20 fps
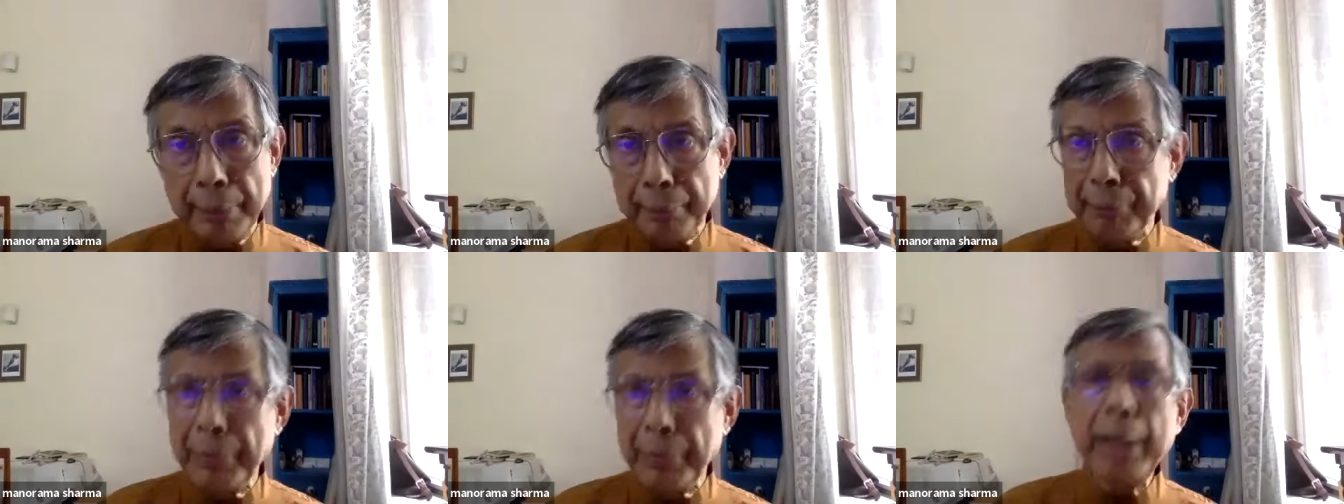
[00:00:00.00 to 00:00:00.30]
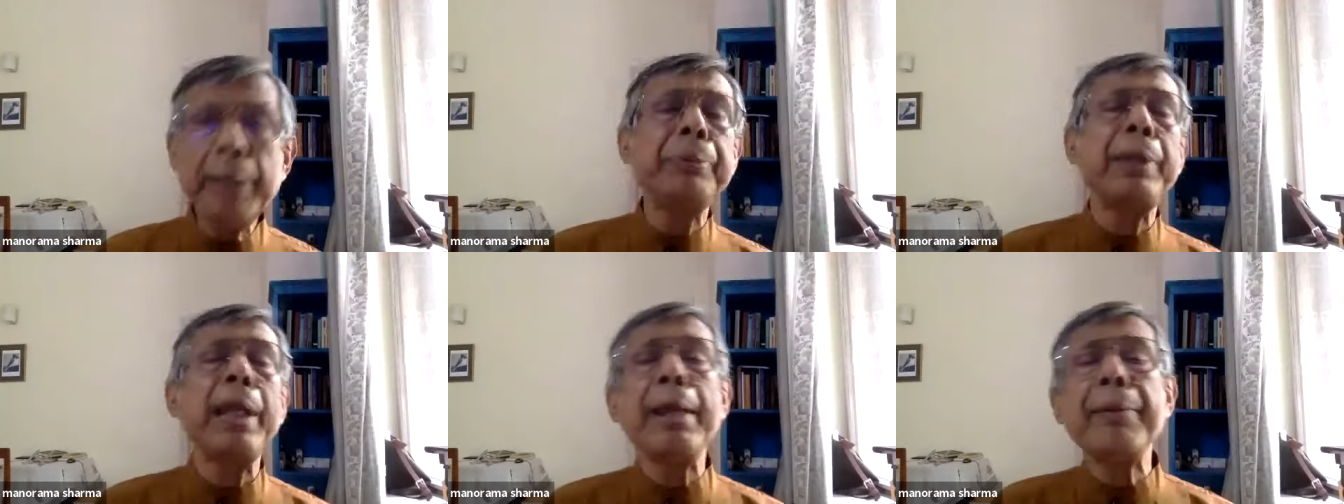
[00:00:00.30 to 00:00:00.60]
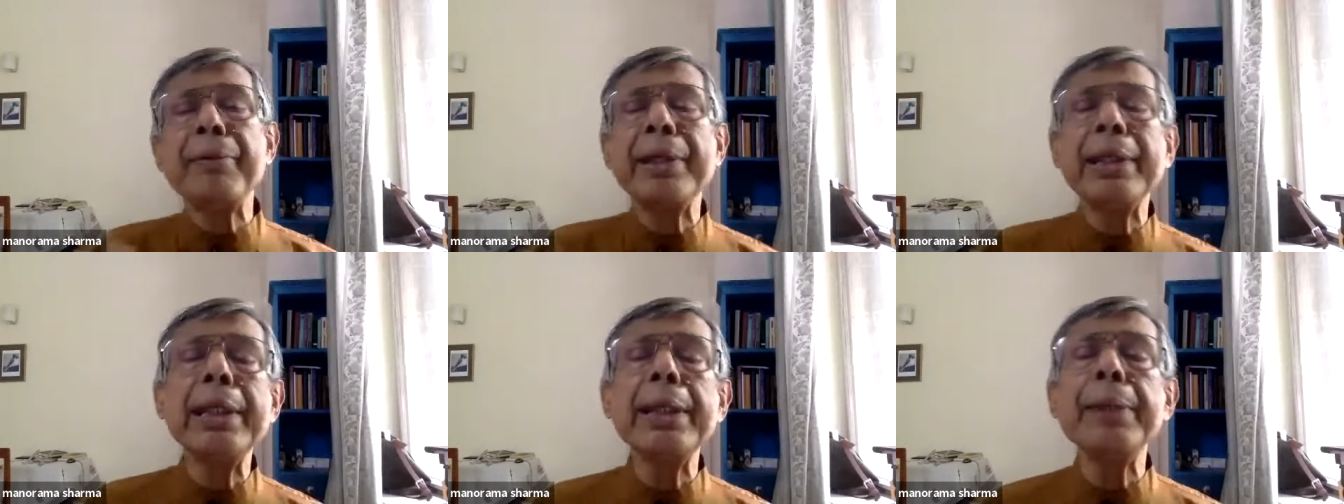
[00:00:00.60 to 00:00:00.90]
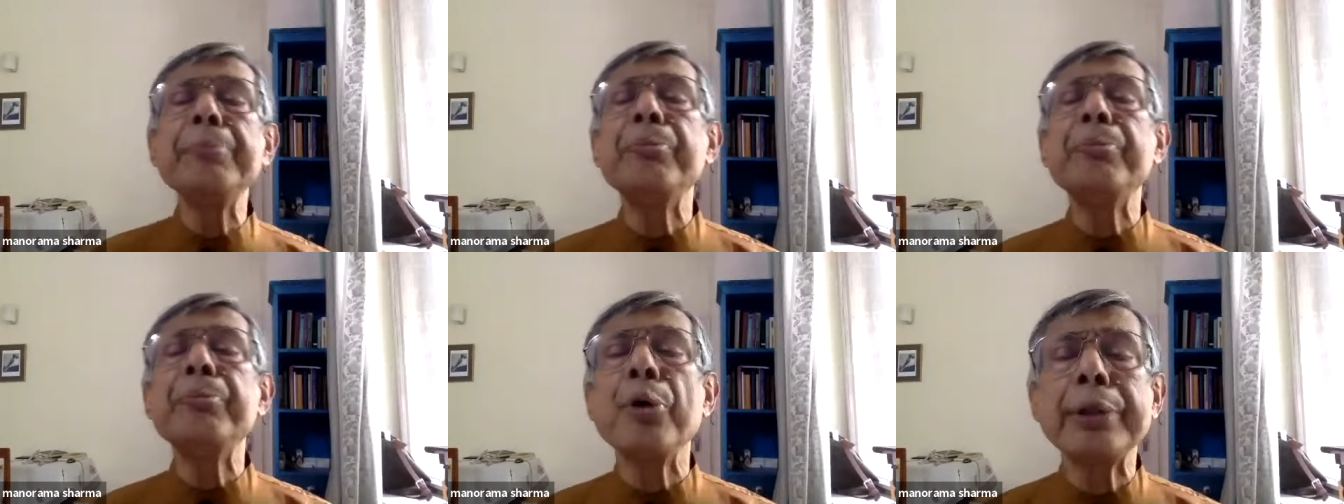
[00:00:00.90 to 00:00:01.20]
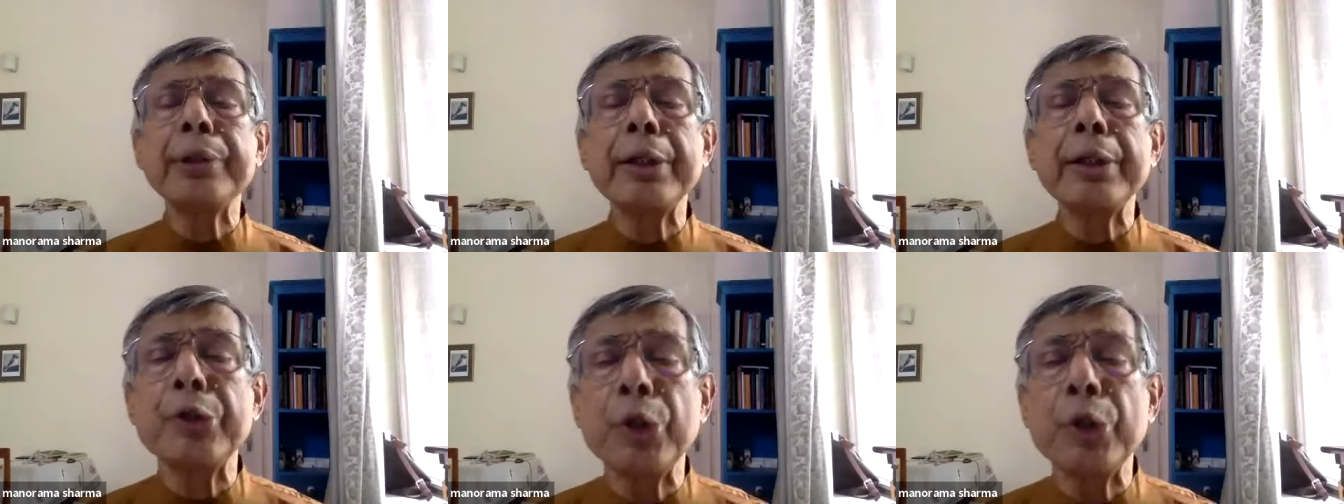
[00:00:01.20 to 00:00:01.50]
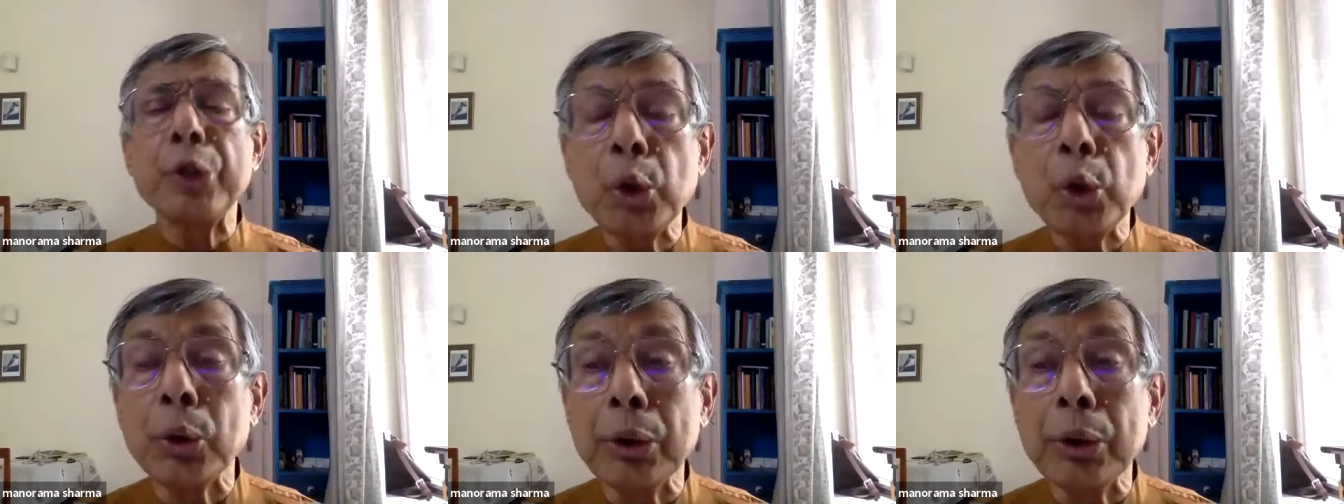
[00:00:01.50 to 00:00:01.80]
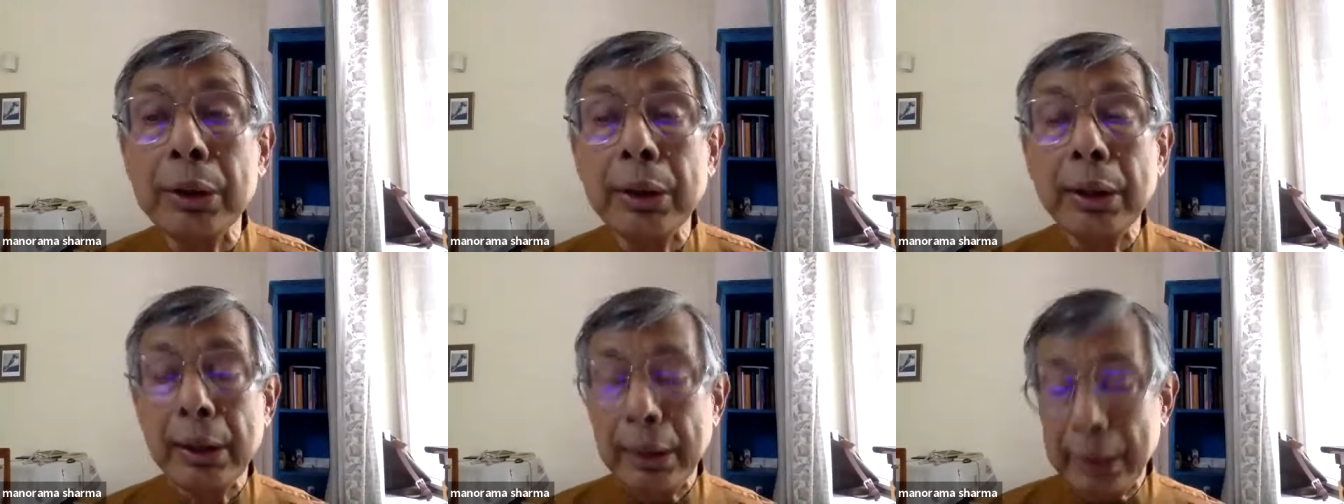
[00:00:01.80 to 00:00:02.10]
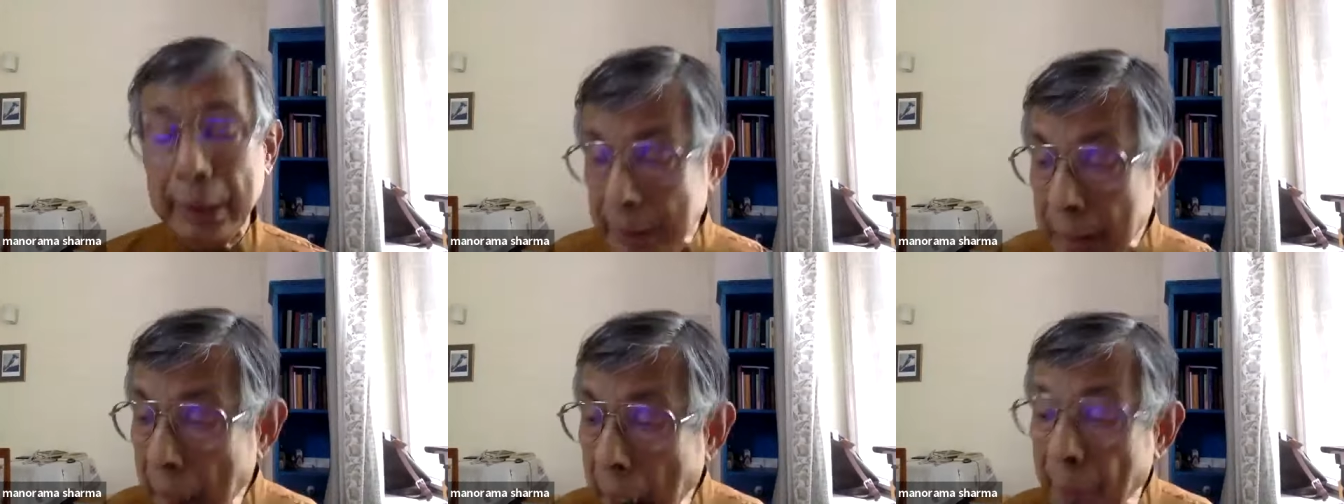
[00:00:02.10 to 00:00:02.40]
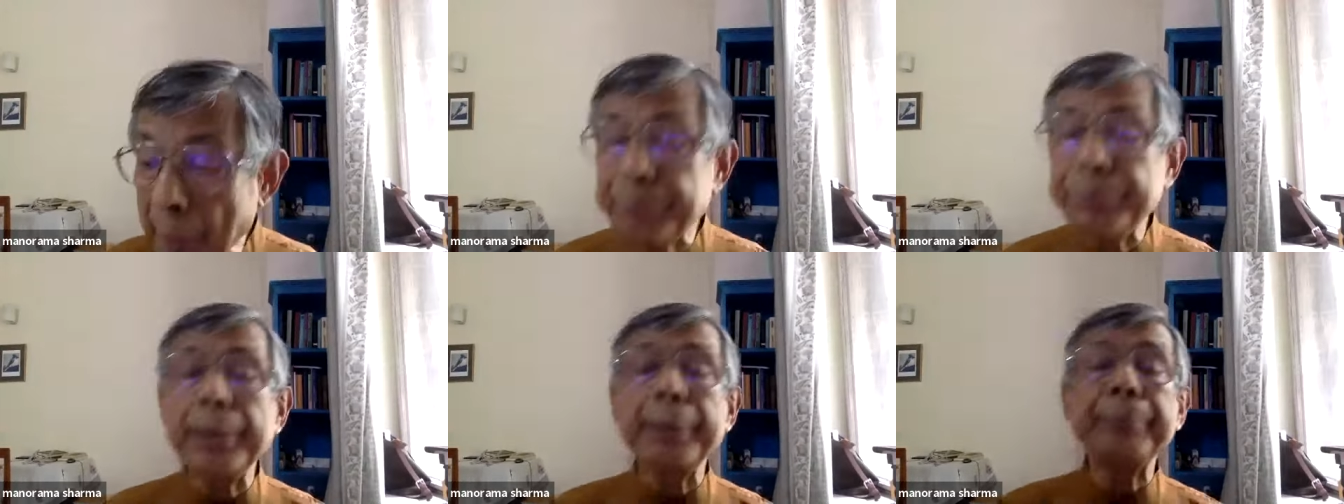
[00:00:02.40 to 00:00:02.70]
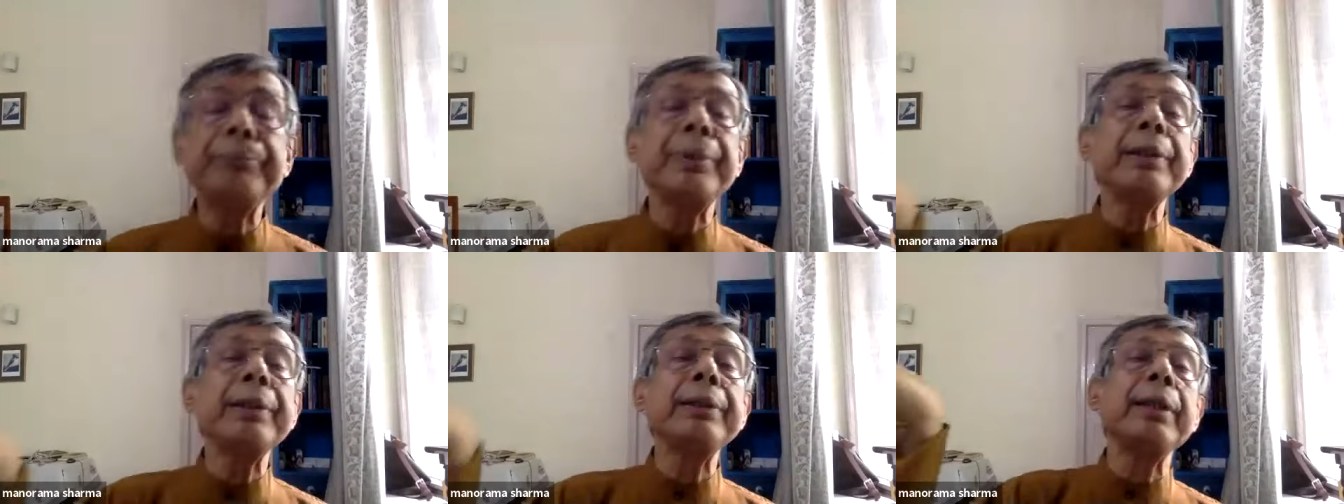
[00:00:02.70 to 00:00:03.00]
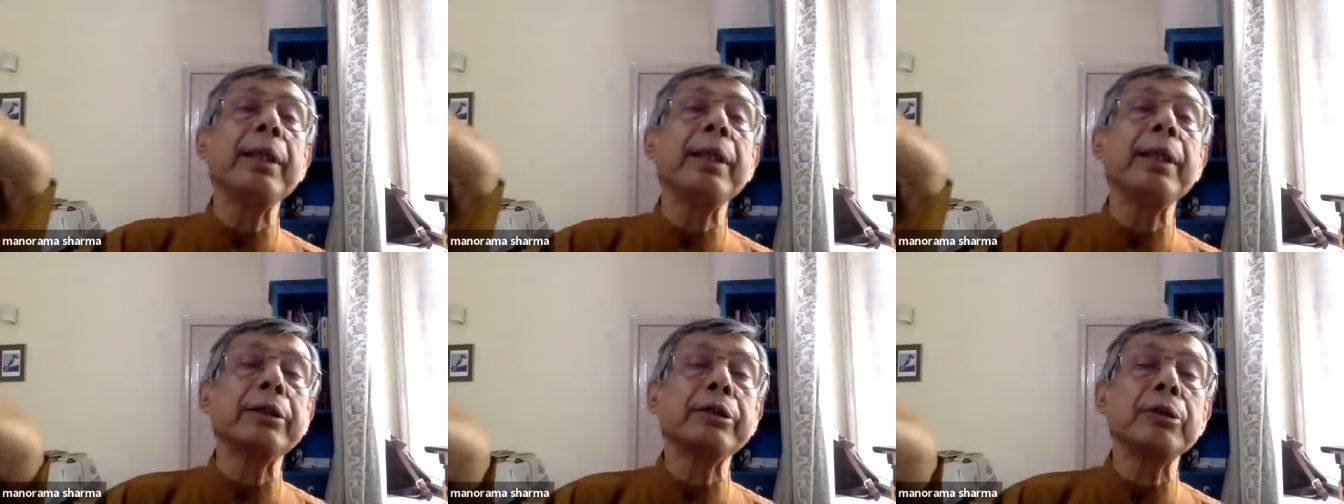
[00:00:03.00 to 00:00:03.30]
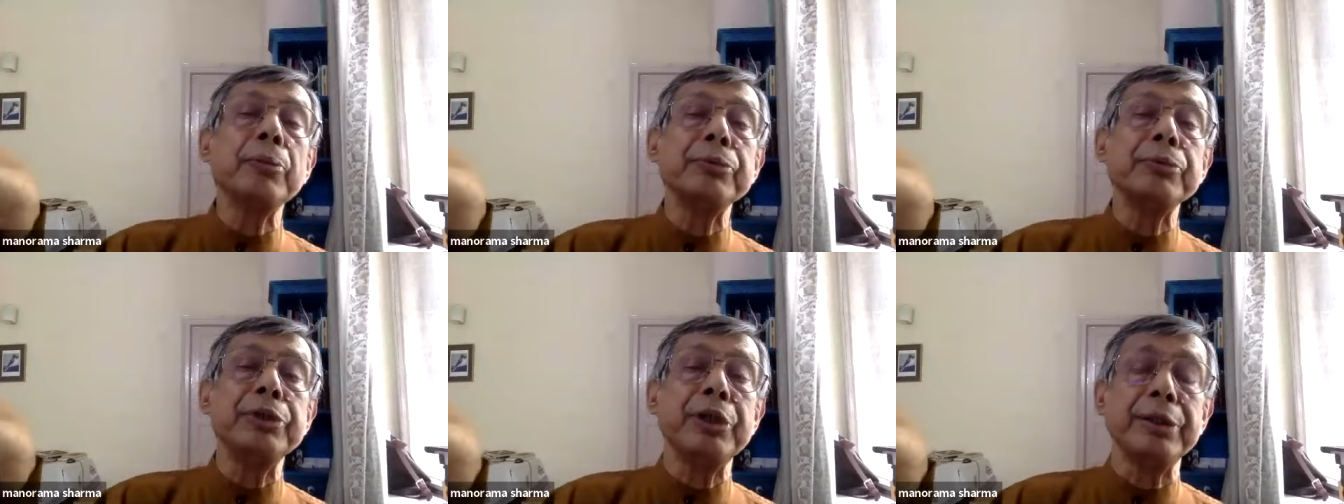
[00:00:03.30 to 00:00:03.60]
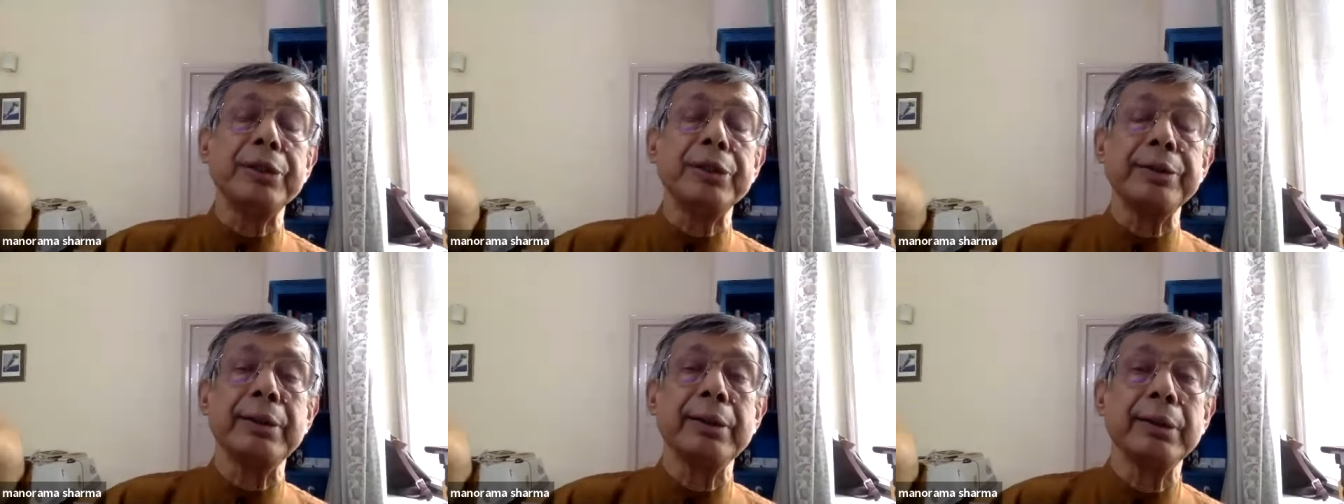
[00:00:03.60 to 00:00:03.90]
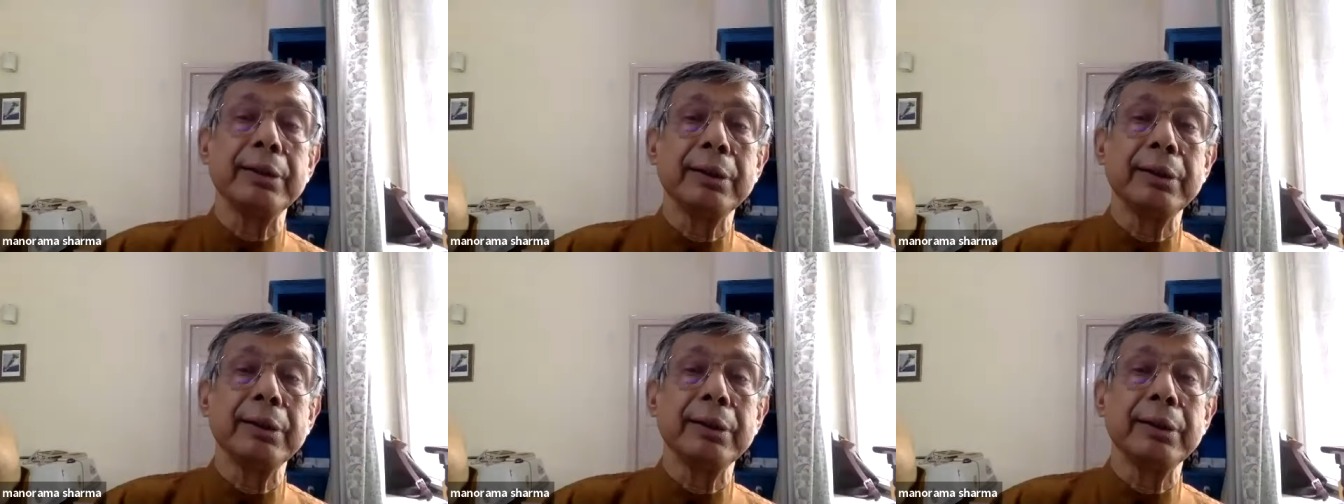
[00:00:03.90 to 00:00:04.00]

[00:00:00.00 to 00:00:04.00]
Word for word: may play a very important role in uplifting their community